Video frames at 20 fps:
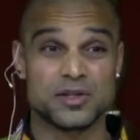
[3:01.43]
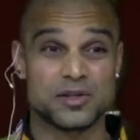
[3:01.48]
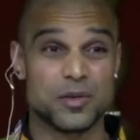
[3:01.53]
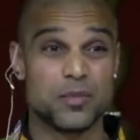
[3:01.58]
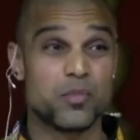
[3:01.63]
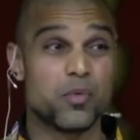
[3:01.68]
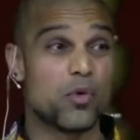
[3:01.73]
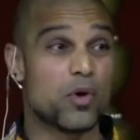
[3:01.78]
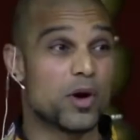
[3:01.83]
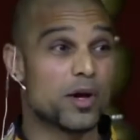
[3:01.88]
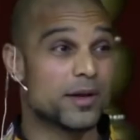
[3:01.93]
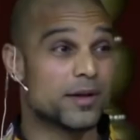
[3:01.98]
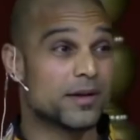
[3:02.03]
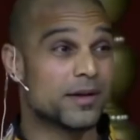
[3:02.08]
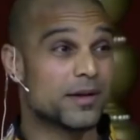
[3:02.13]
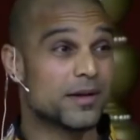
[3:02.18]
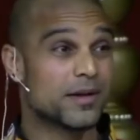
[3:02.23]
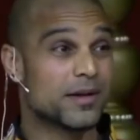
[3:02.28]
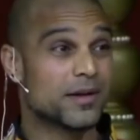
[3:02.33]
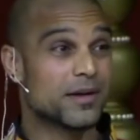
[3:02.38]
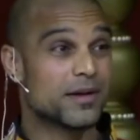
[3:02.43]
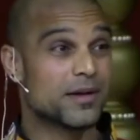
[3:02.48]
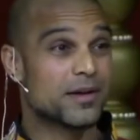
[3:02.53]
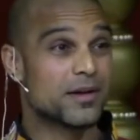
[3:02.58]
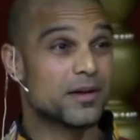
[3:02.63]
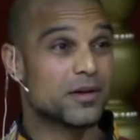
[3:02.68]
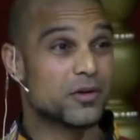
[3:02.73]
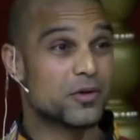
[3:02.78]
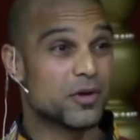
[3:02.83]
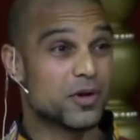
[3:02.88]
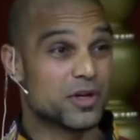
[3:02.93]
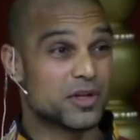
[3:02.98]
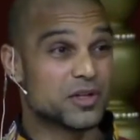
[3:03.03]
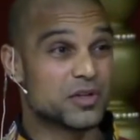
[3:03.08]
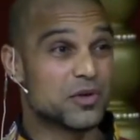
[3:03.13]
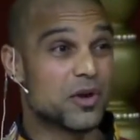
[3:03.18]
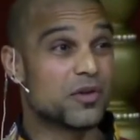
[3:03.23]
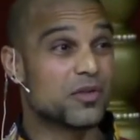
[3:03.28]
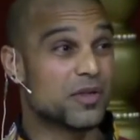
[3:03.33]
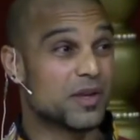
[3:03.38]
at some point, you're going to
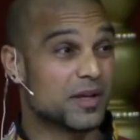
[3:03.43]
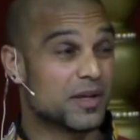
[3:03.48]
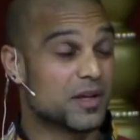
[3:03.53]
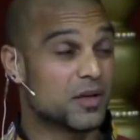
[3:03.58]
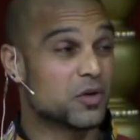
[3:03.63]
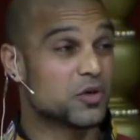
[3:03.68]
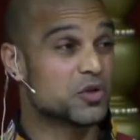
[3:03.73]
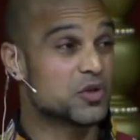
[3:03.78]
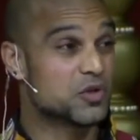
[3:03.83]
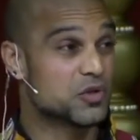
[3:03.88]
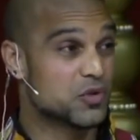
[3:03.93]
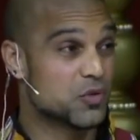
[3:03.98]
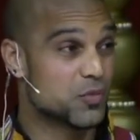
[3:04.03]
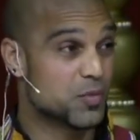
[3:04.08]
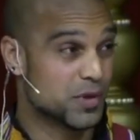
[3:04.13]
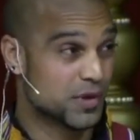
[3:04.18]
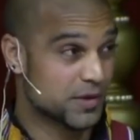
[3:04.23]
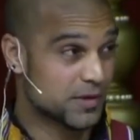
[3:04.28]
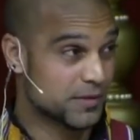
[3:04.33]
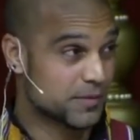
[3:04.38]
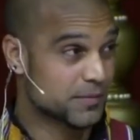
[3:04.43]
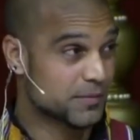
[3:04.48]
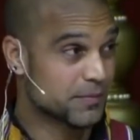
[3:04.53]
start thinking you're stupid.